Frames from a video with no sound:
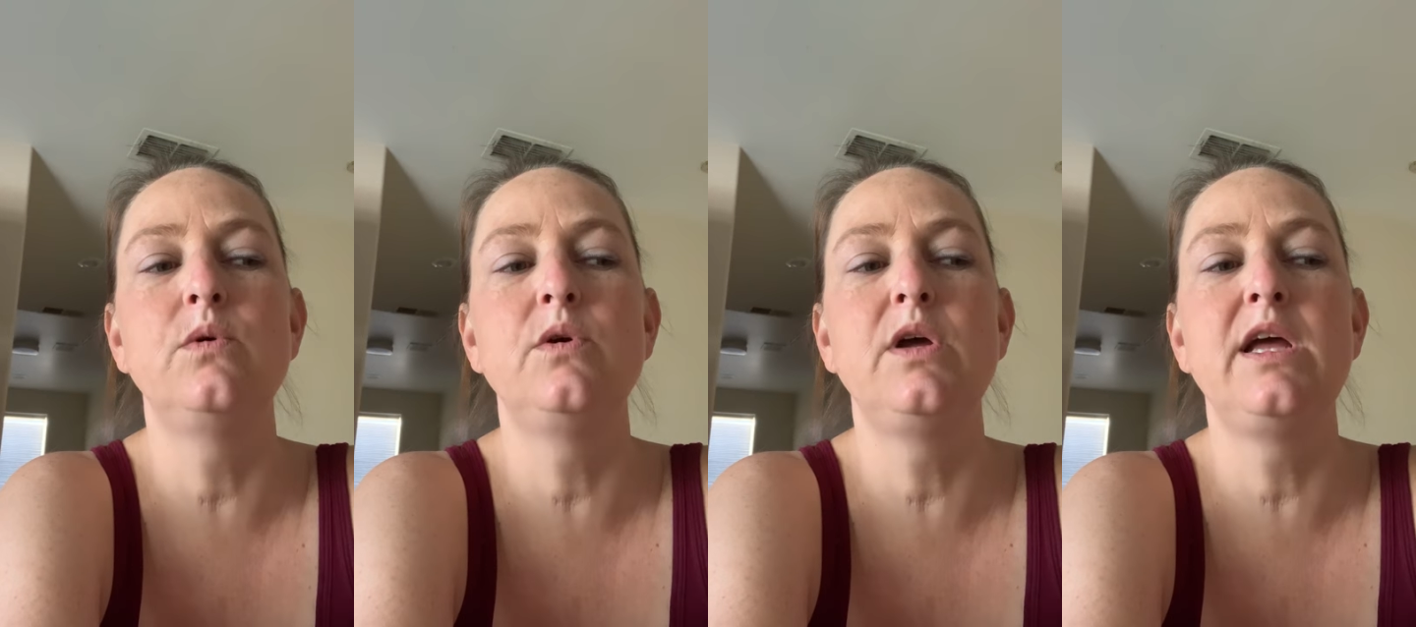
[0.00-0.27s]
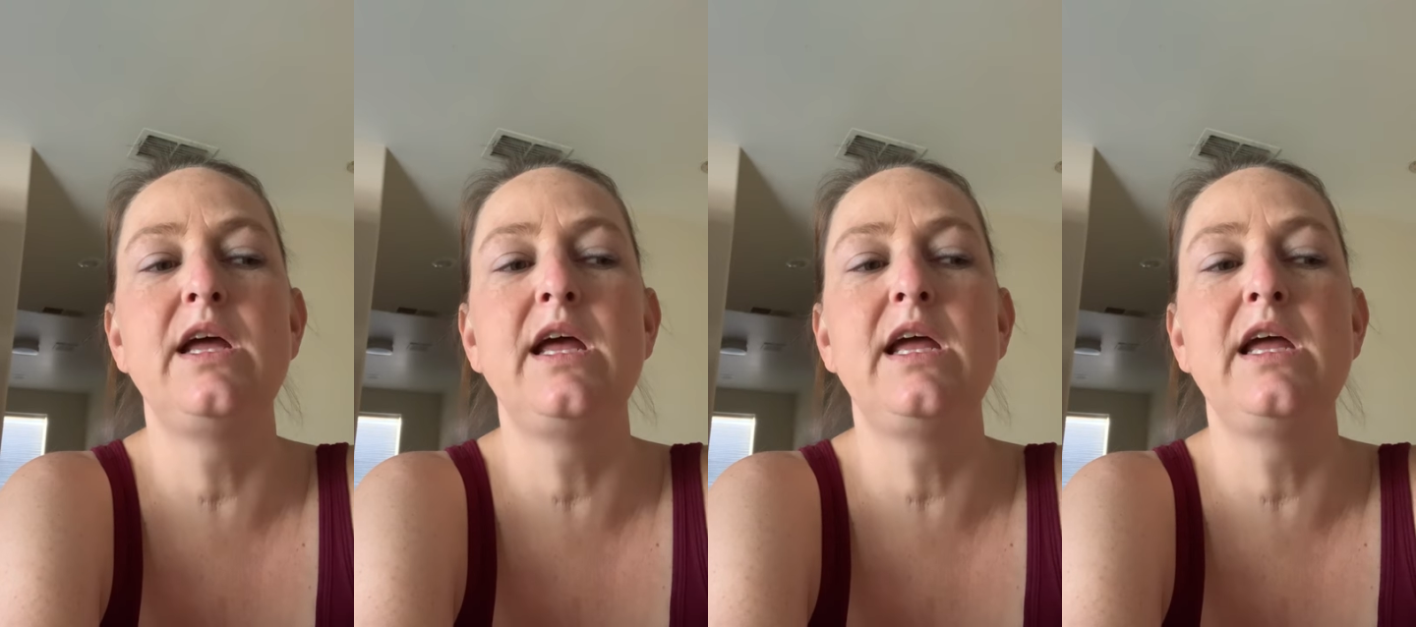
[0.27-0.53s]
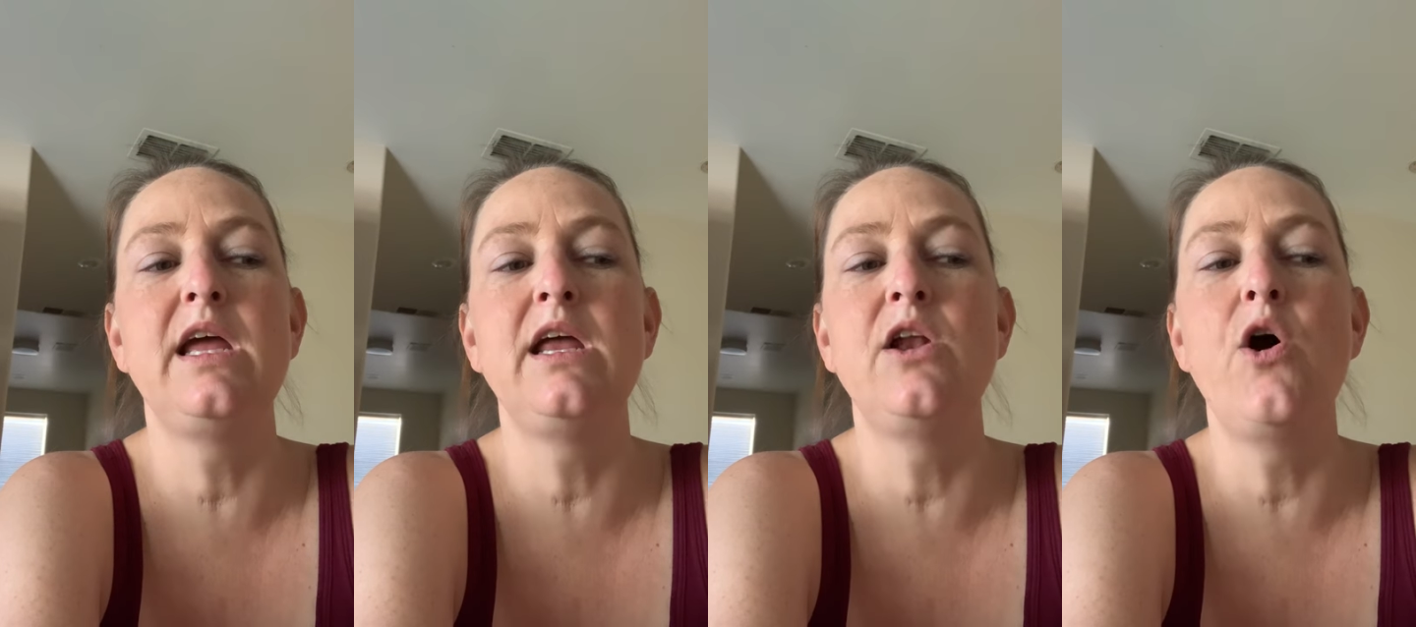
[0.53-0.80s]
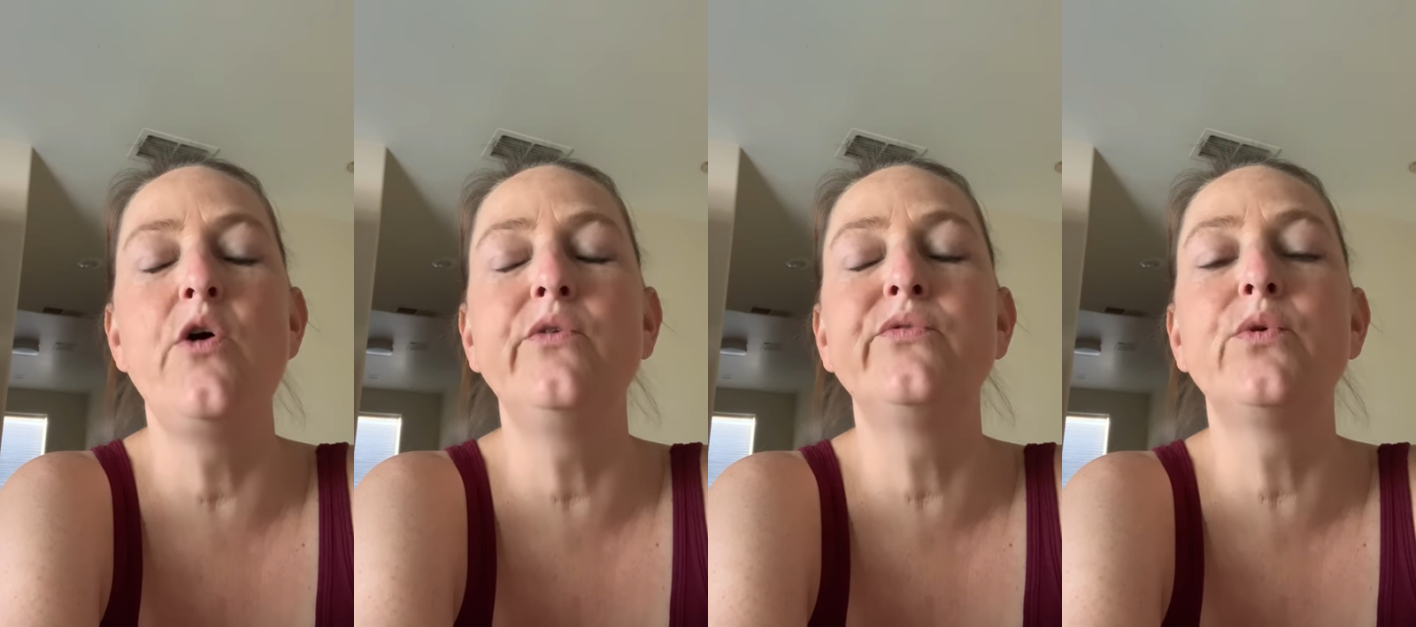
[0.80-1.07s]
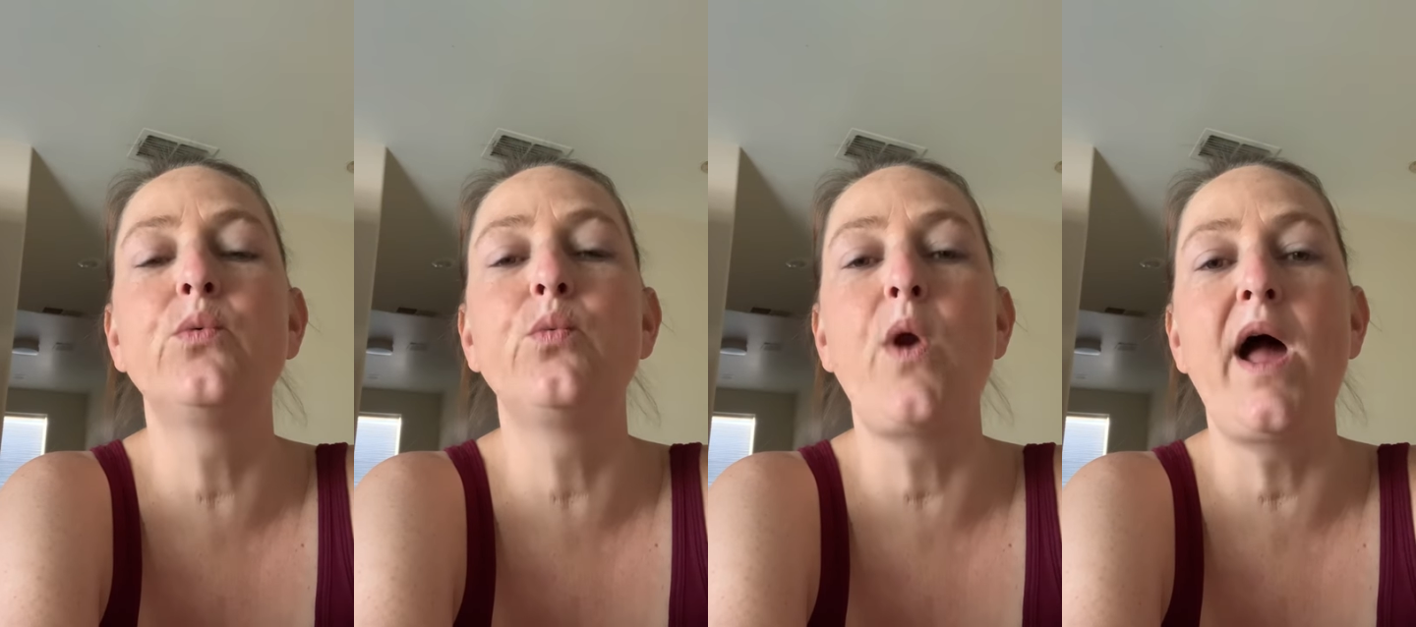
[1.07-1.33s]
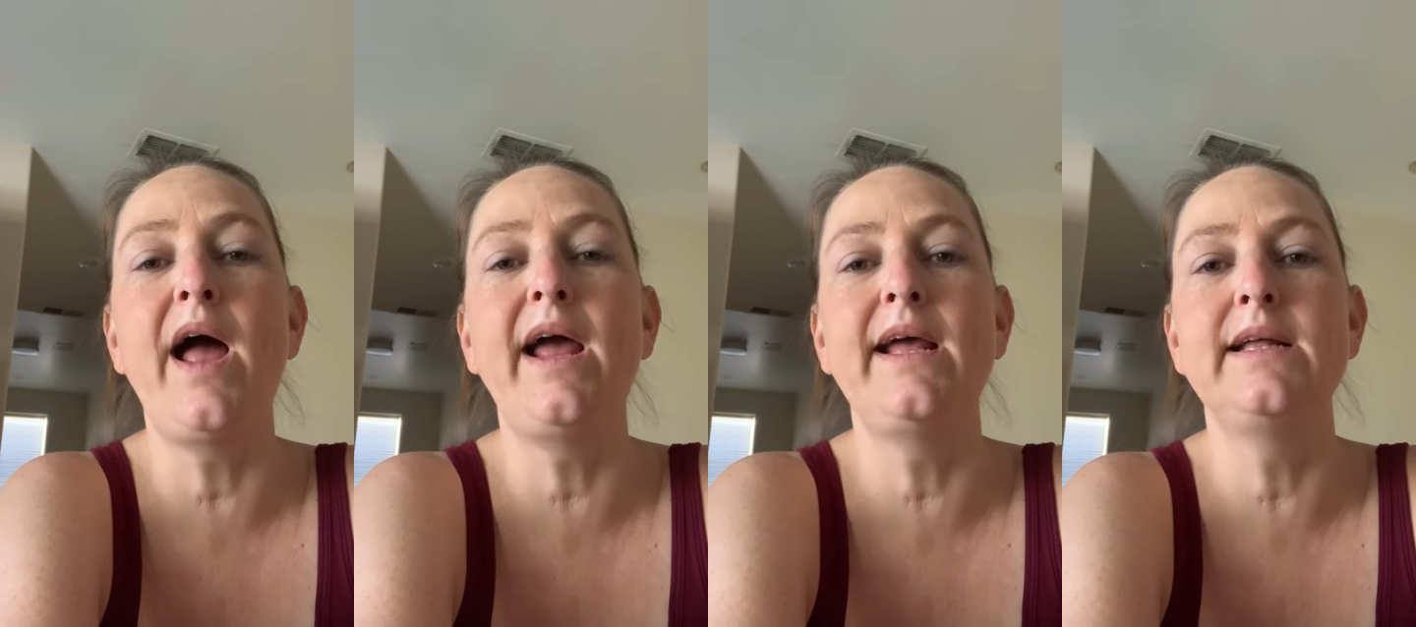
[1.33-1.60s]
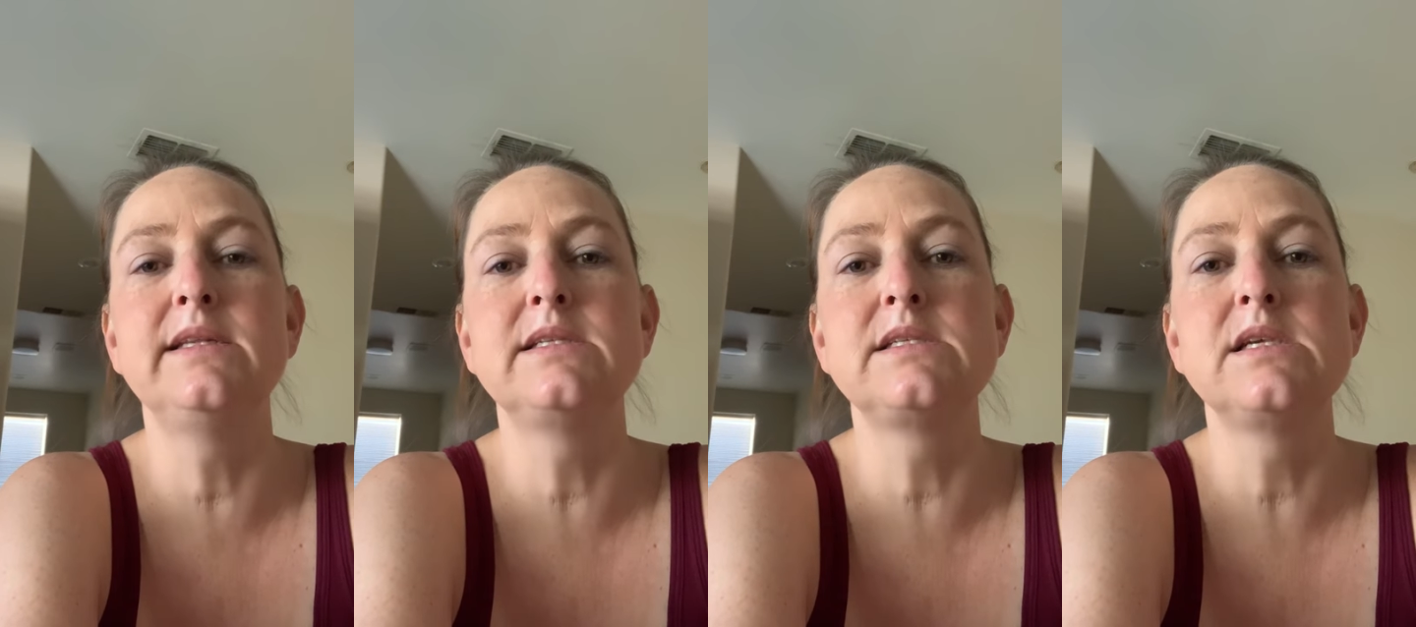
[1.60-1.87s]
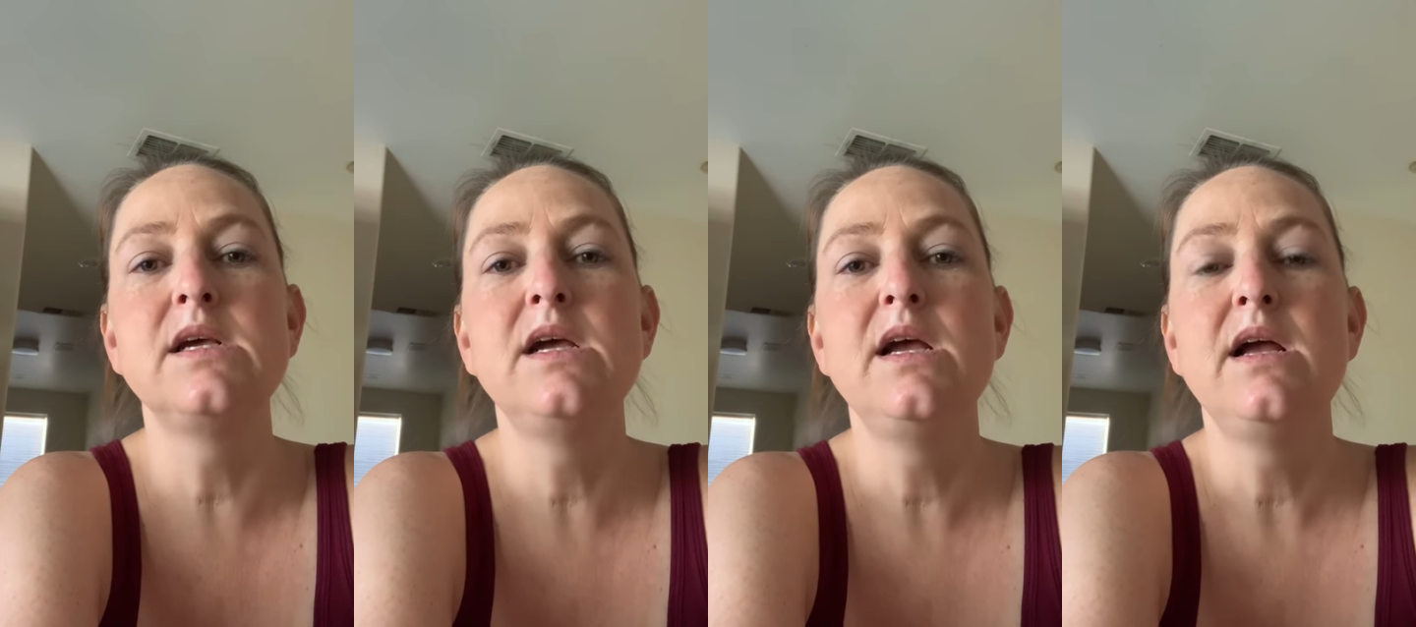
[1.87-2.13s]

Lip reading: It overrides